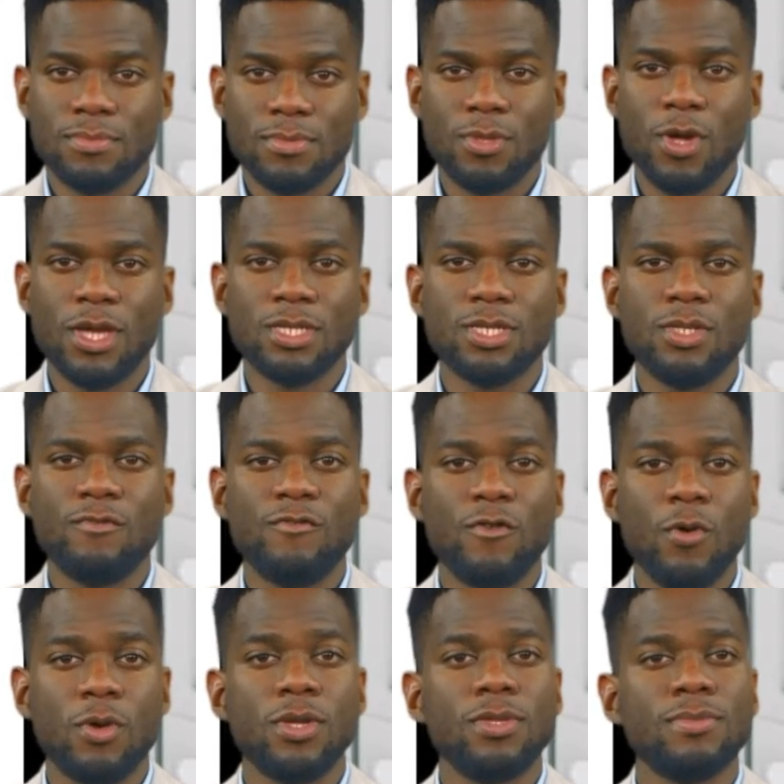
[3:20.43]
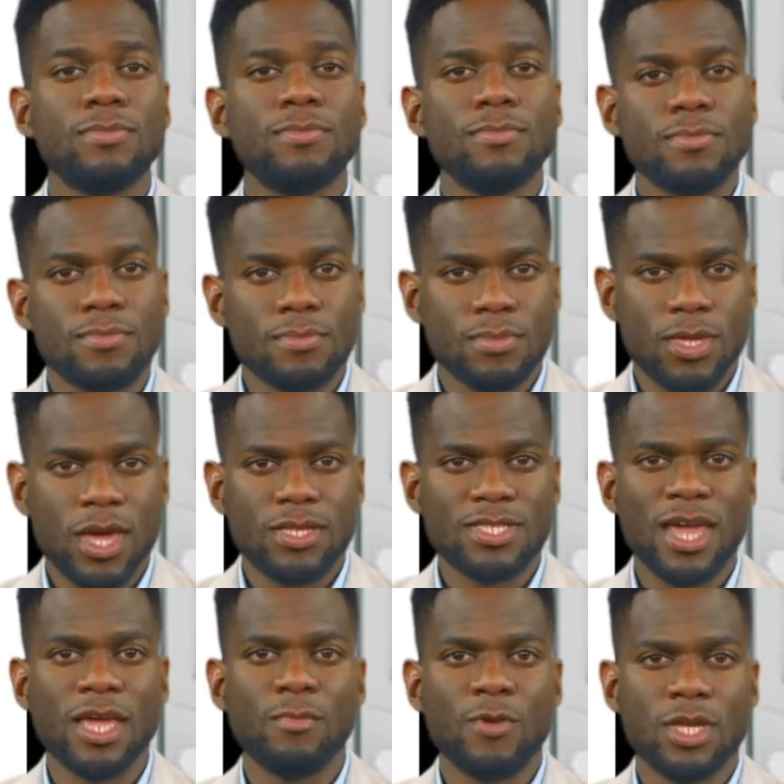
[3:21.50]
Question four. A
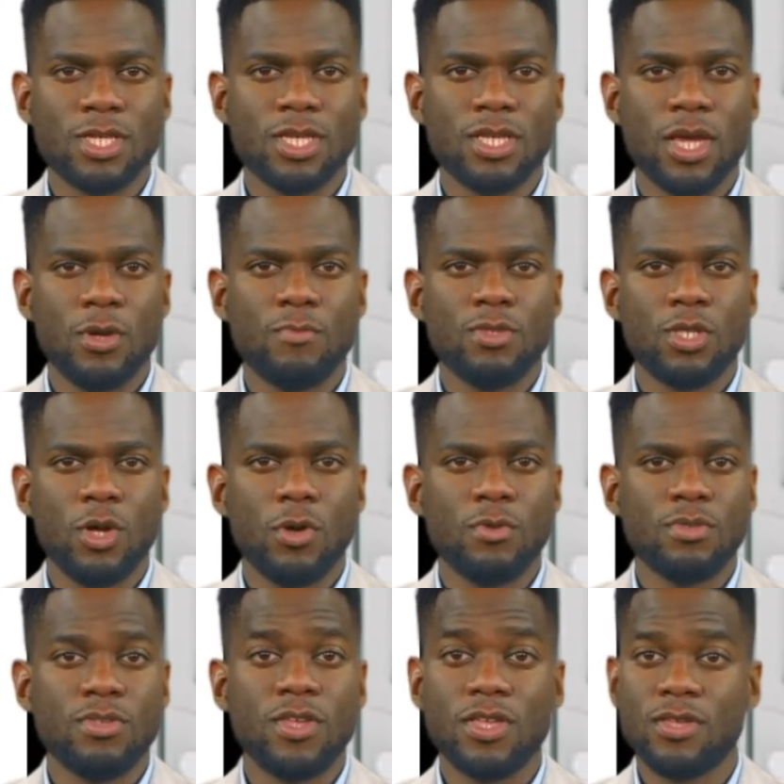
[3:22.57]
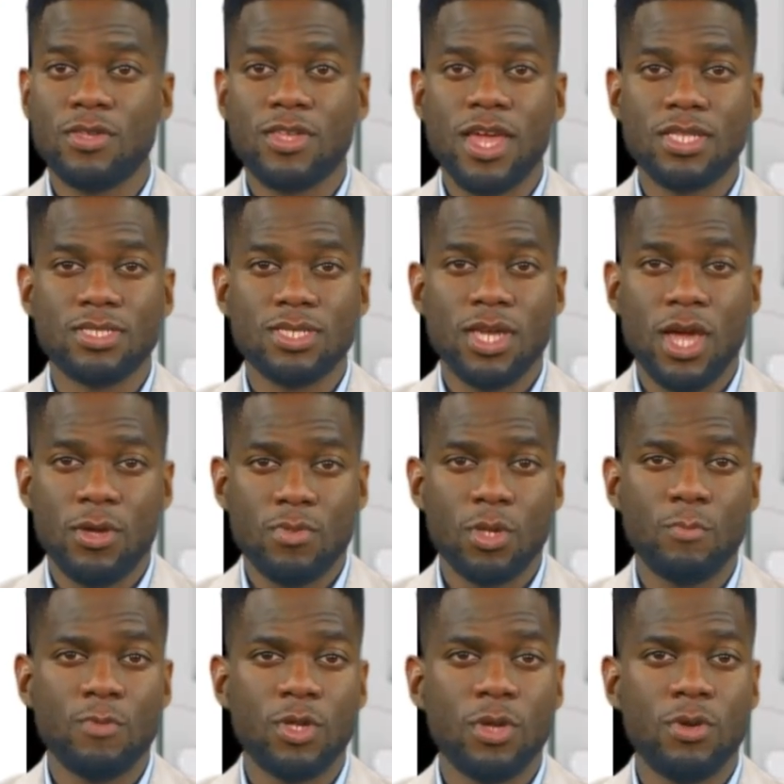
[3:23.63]
technician observes that a desktop
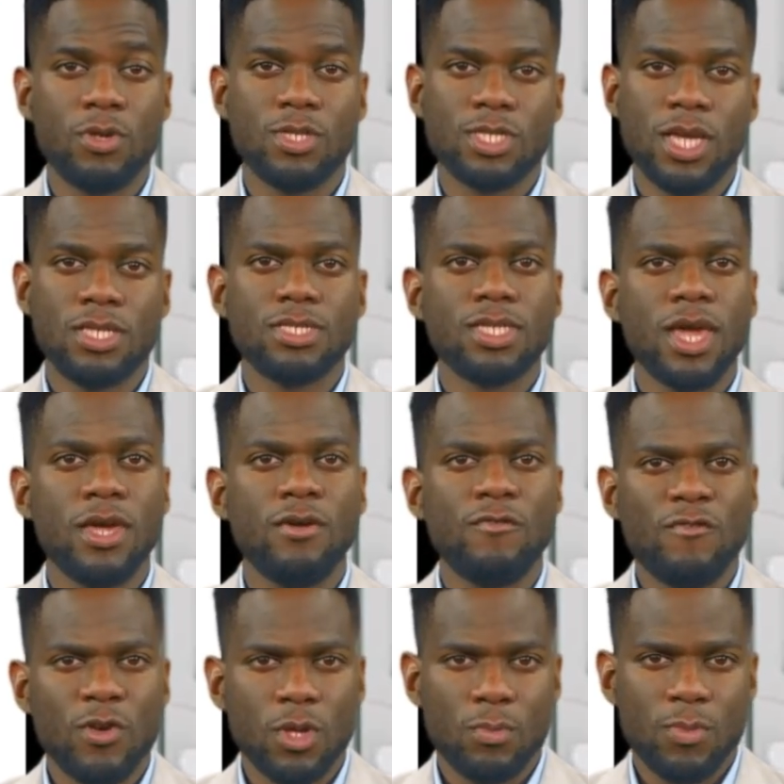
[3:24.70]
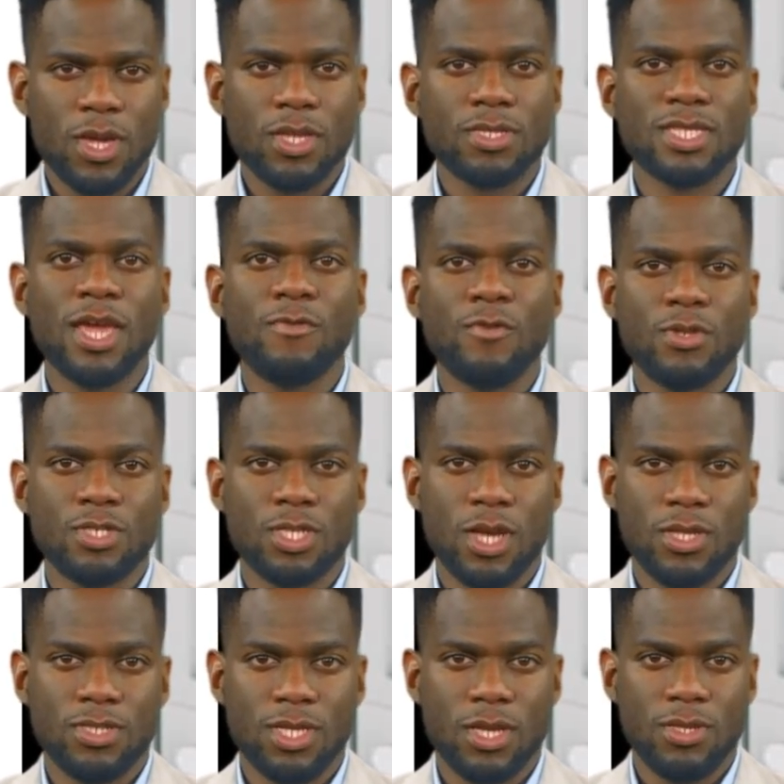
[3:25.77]
computer shuts down a few minutes after
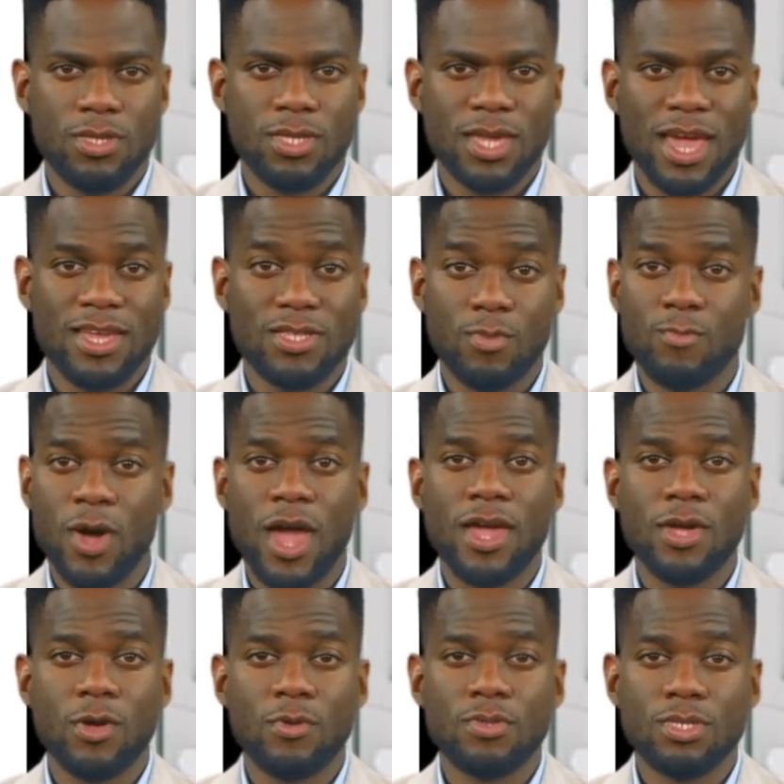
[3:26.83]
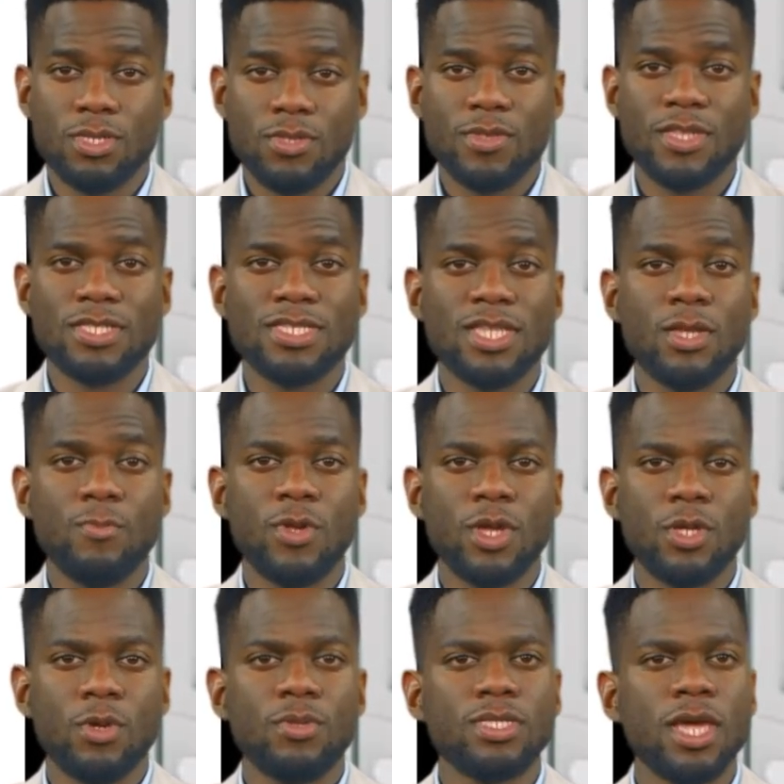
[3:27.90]
startup. In the BIOS, the C P
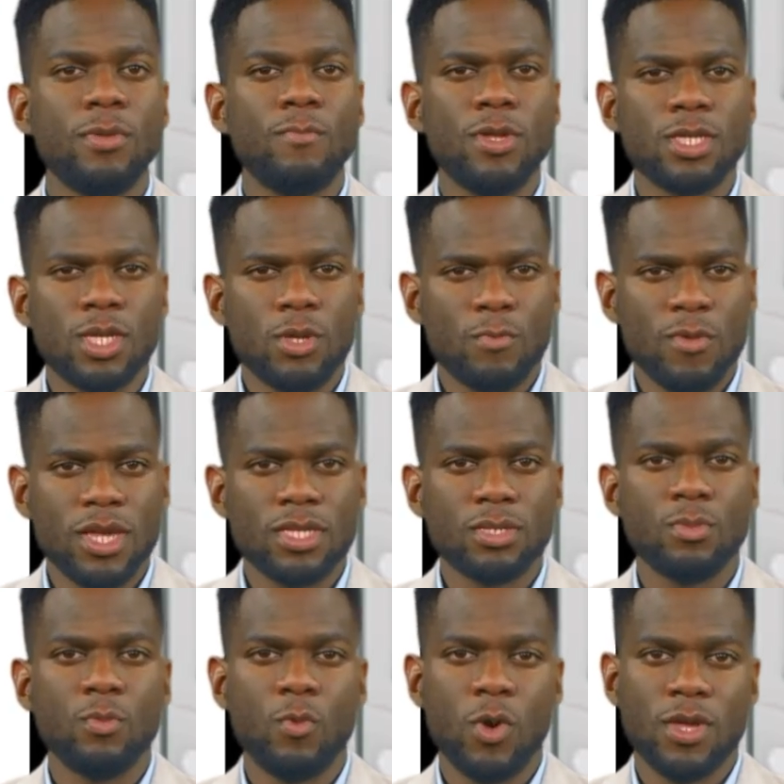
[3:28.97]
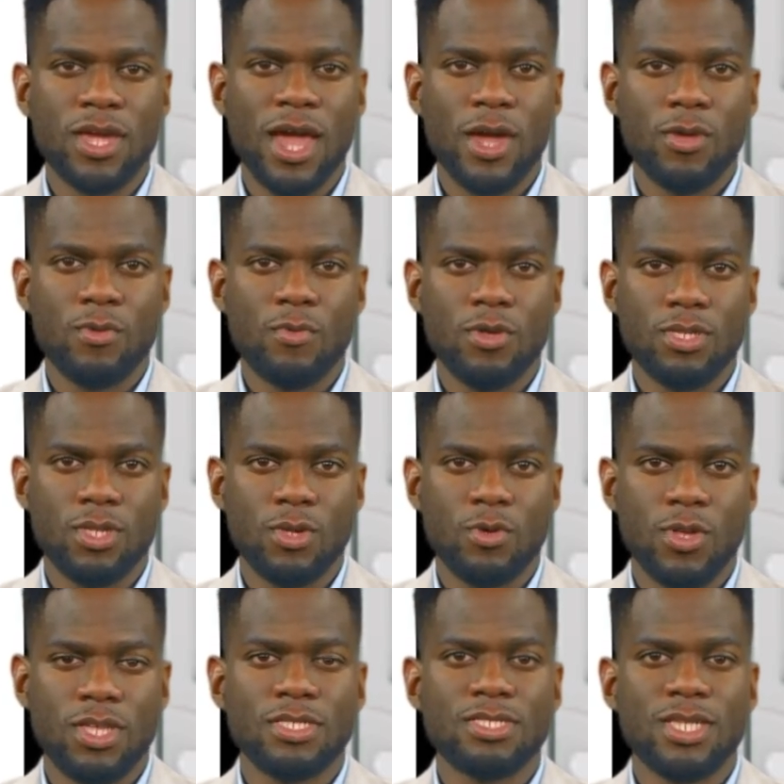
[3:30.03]
U temperature reads one hundred
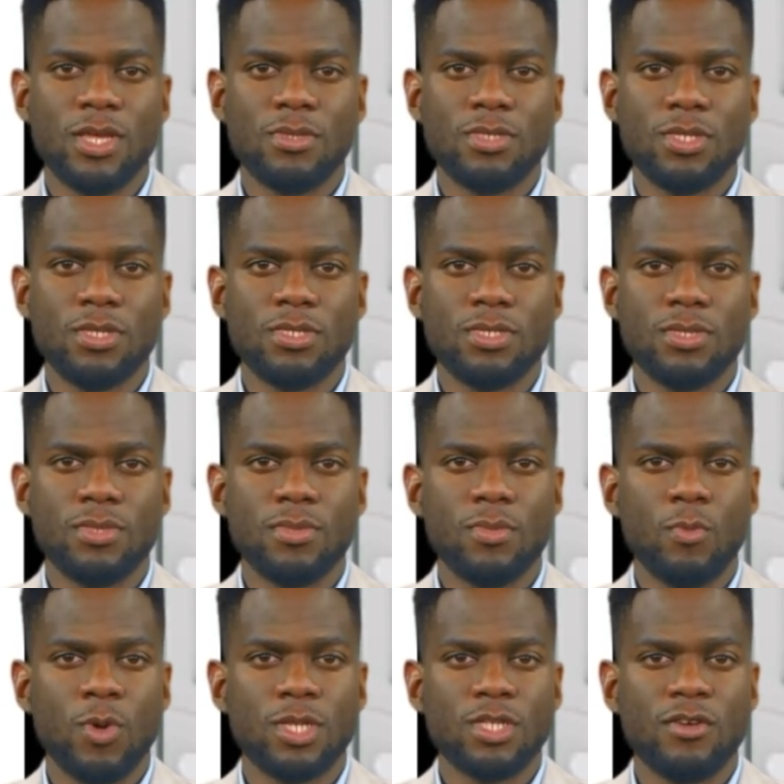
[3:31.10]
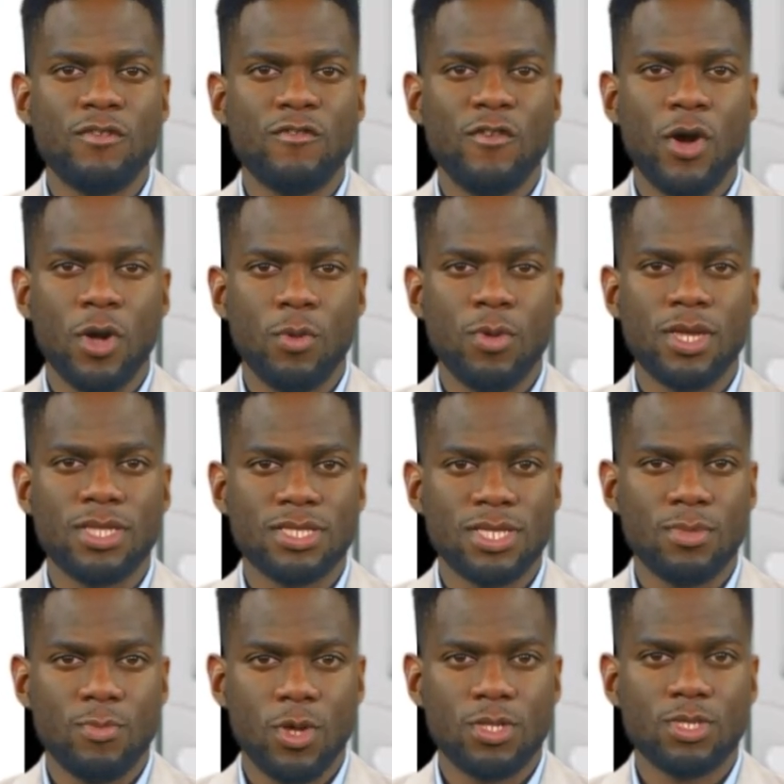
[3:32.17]
degrees Celsius. Which of the following is
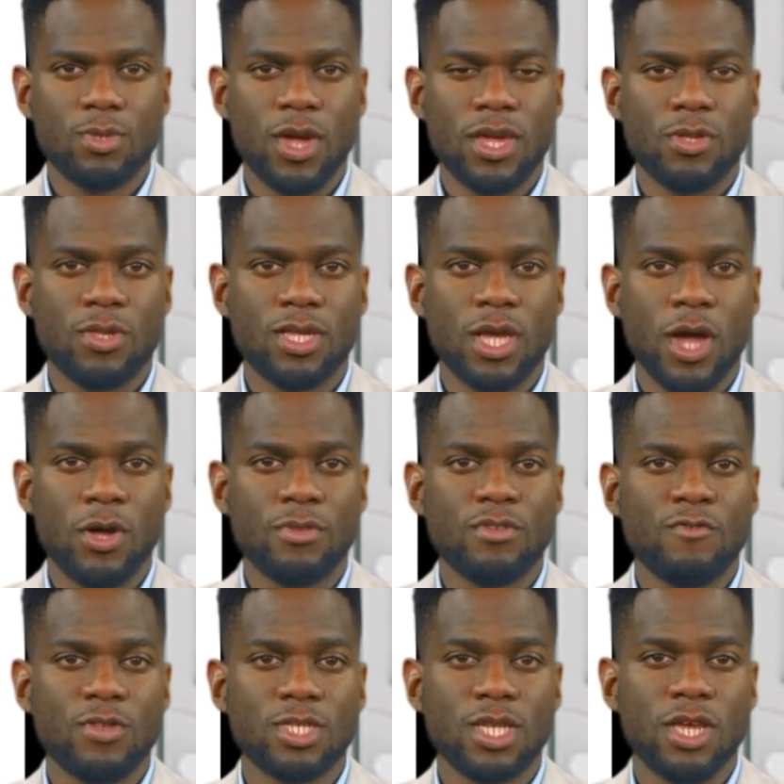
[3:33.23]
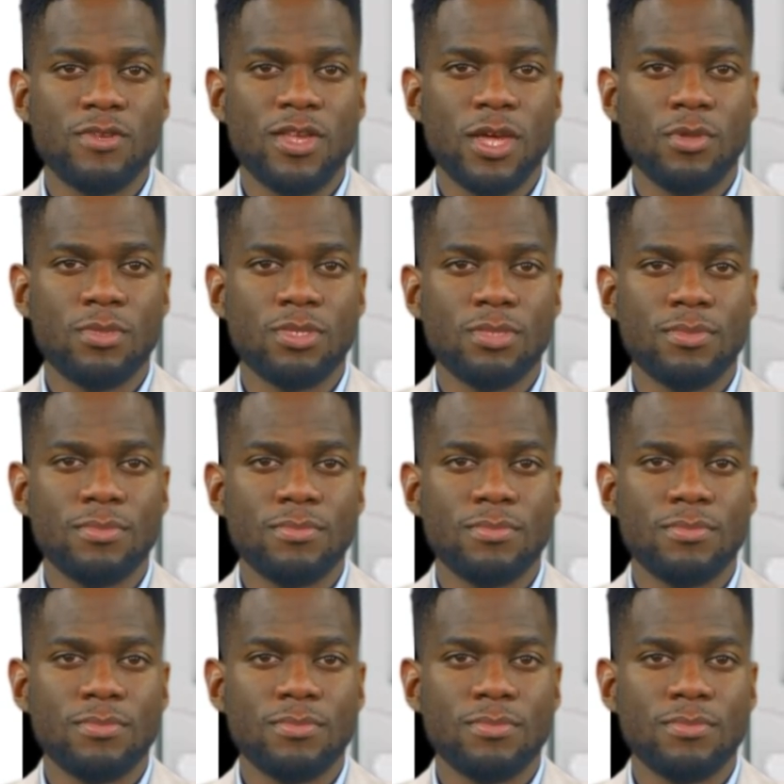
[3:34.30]
the most likely cause of the shutdowns?